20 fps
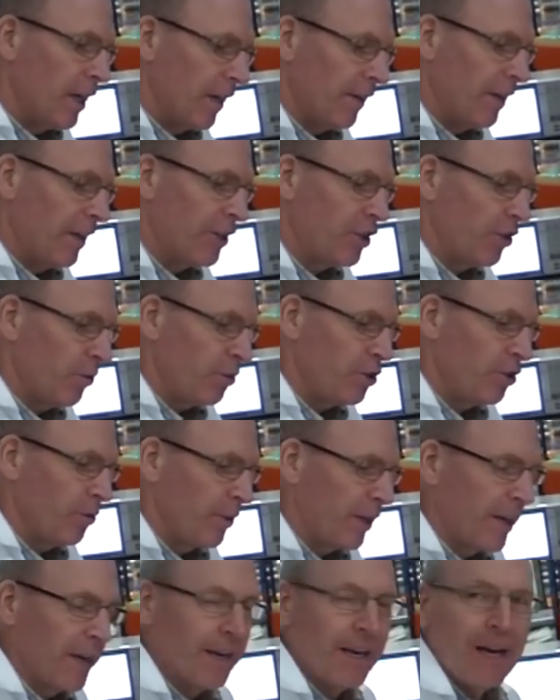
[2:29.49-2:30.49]
And I'll show it to
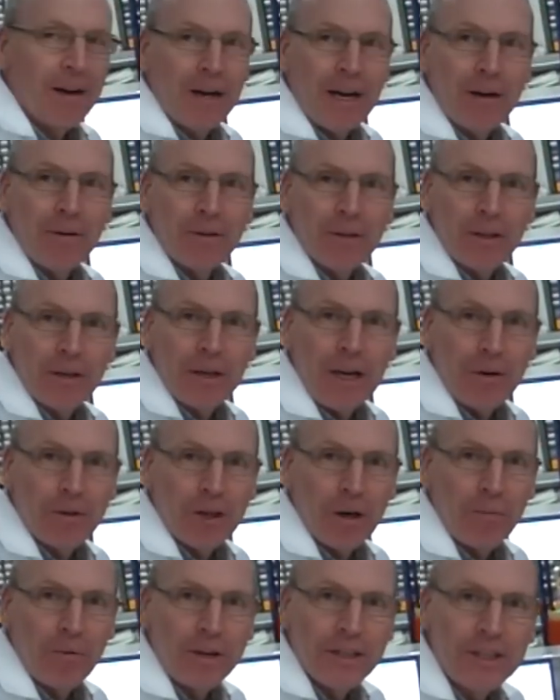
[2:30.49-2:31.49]
you again how, how, it, how
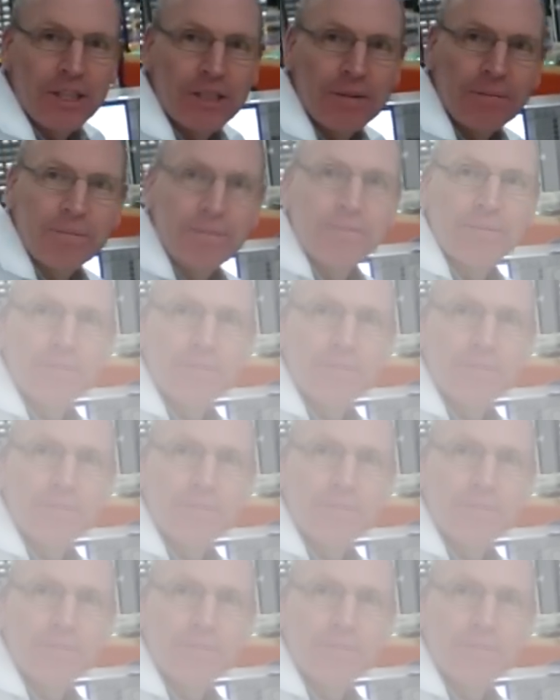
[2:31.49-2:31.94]
it operates.